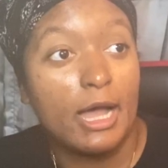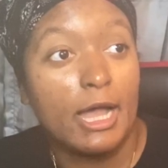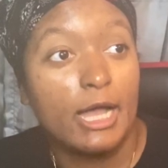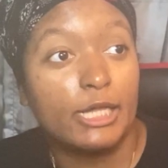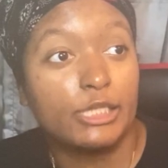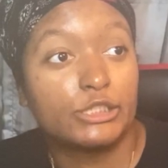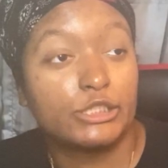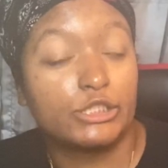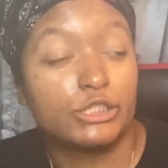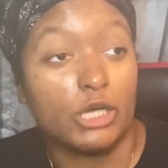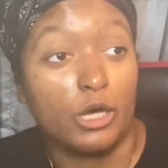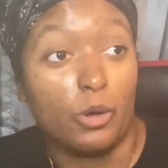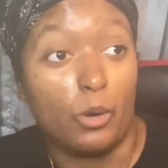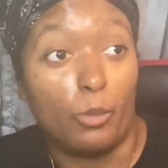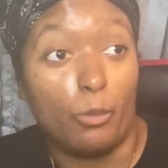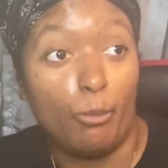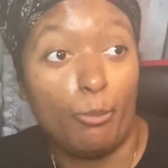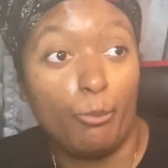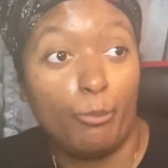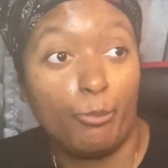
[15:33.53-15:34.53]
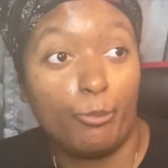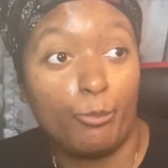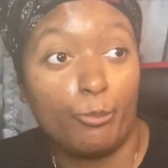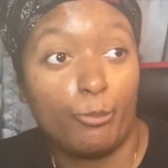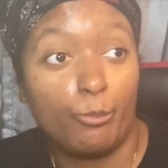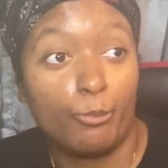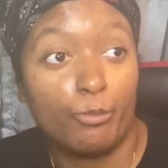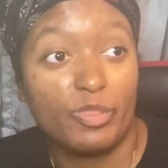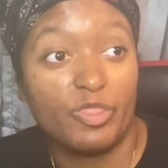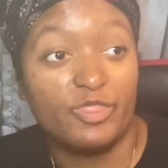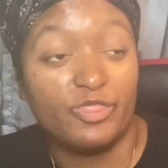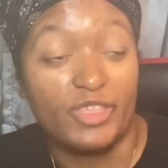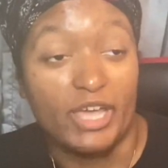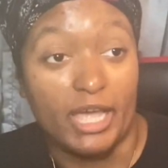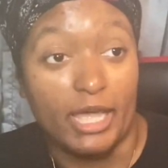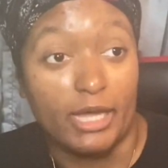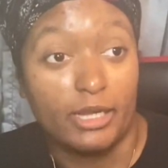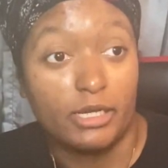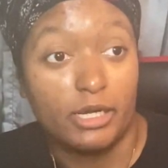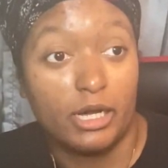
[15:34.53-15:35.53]
So
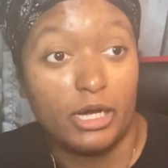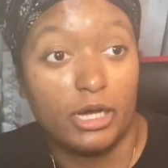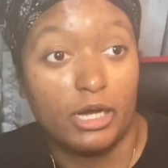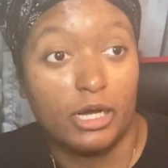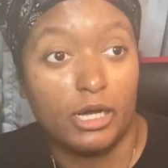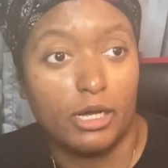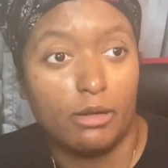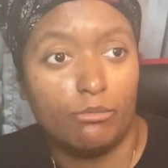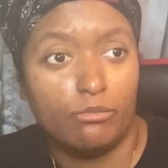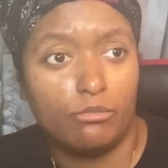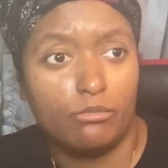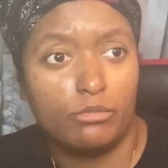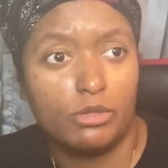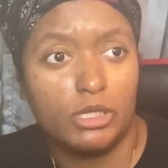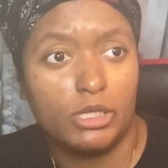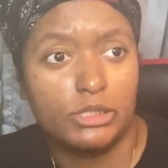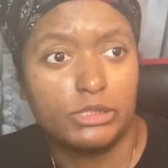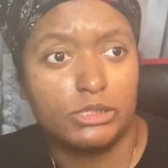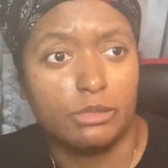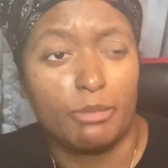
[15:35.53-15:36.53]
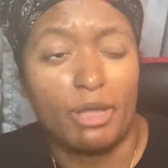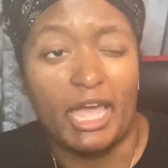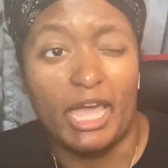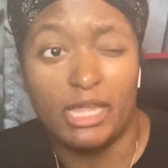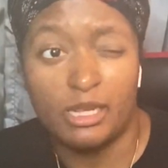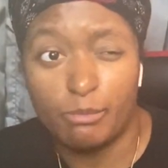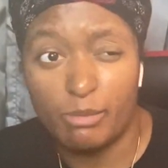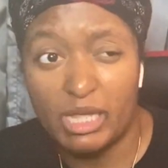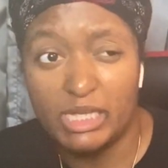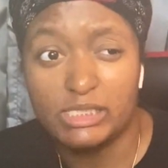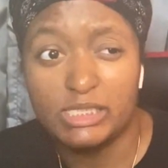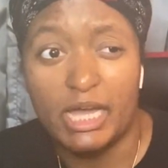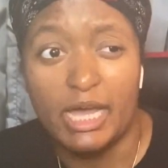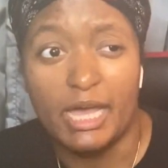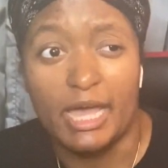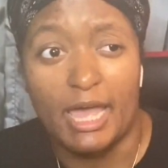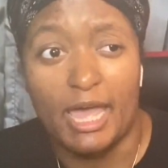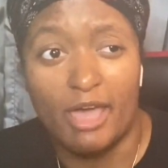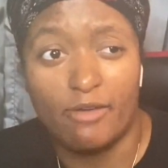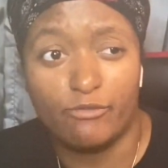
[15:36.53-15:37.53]
that some animes that I
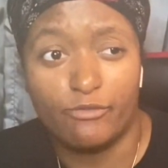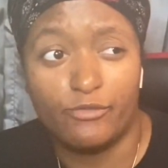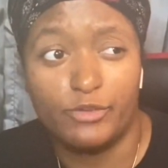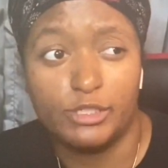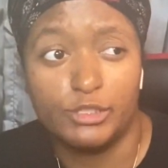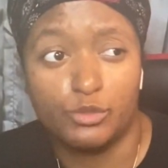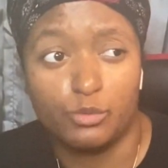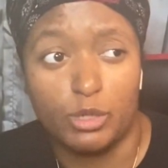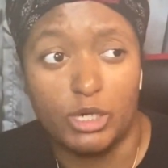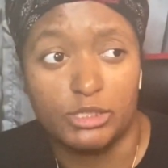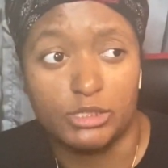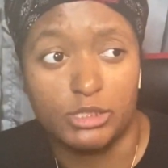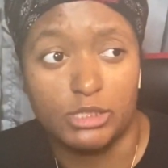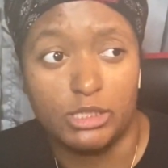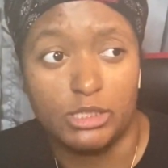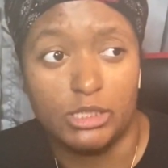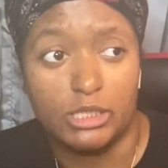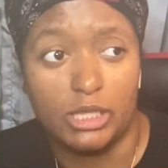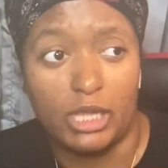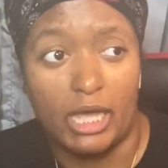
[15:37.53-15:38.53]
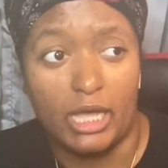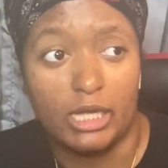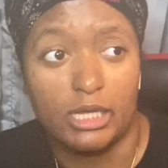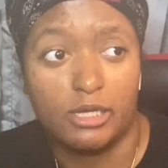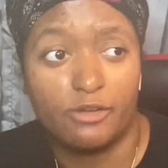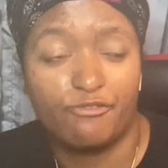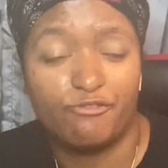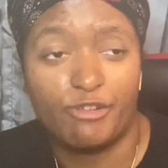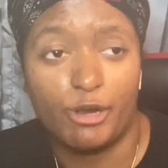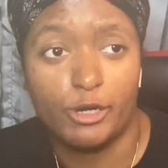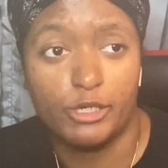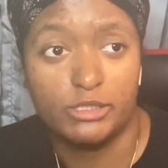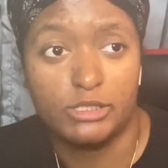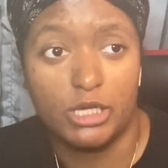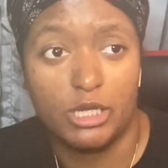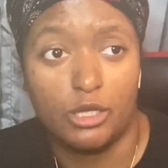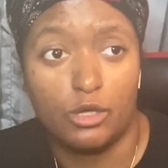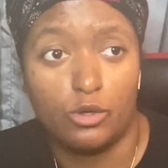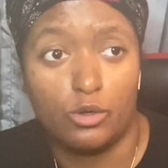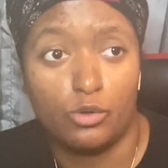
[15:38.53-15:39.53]
haven't finished watching, like Fairy
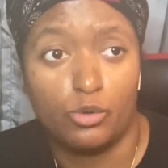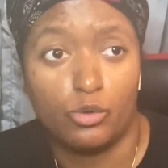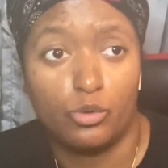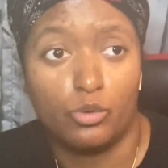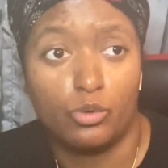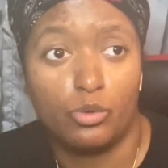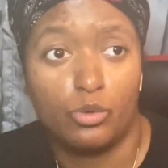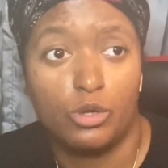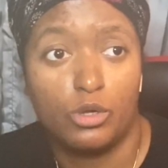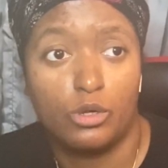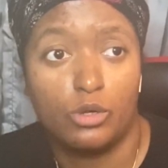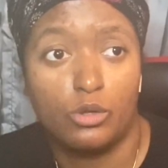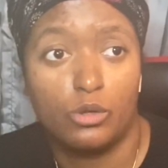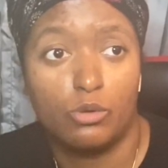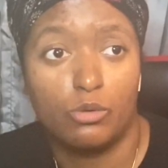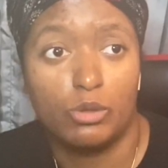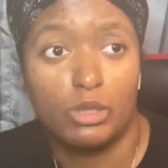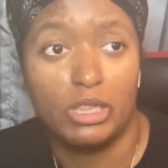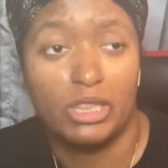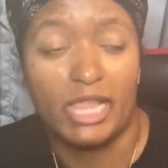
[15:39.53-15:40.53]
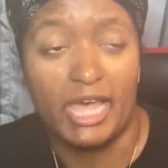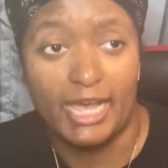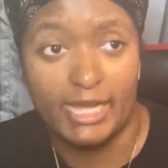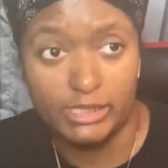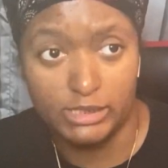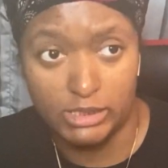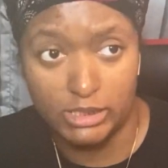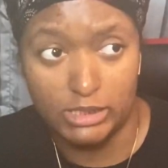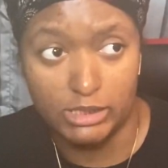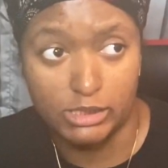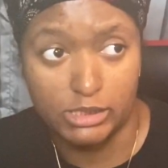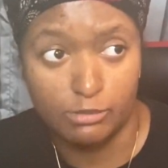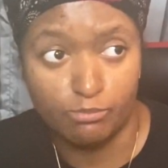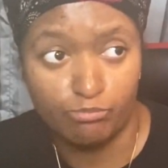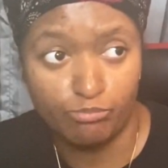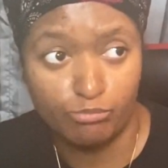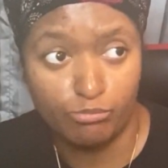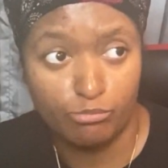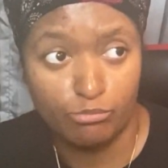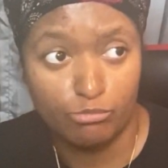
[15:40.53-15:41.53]
Tail last season,
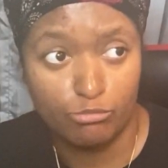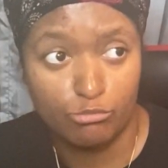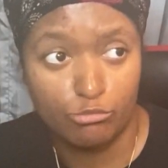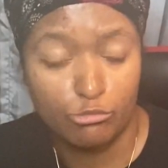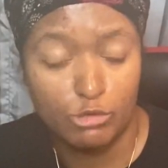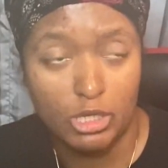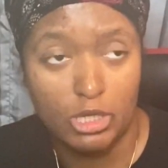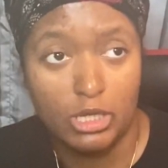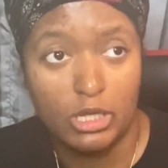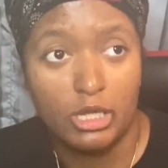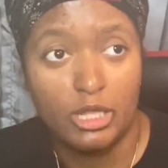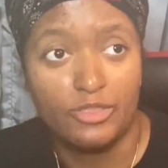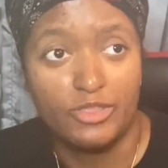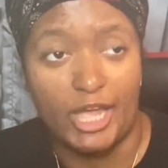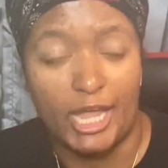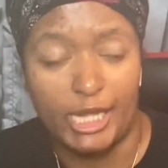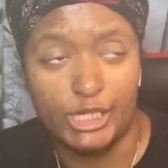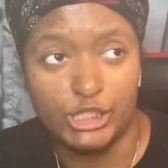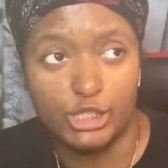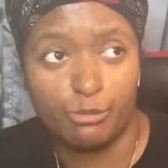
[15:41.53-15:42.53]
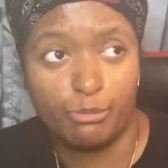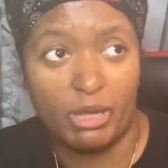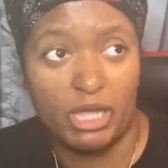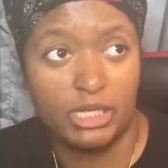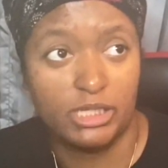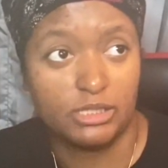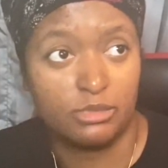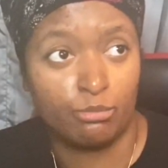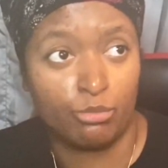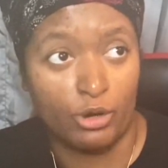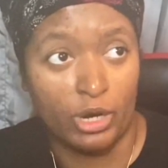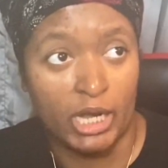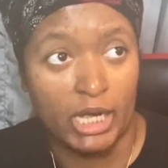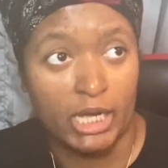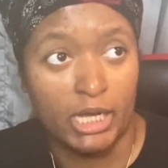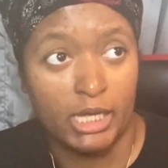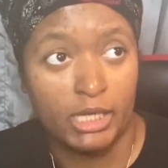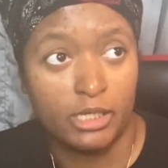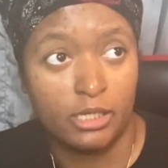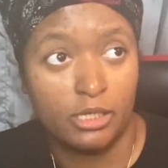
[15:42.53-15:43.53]
The Ancient Magus
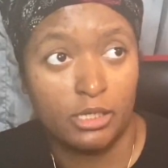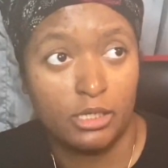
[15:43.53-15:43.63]
Bride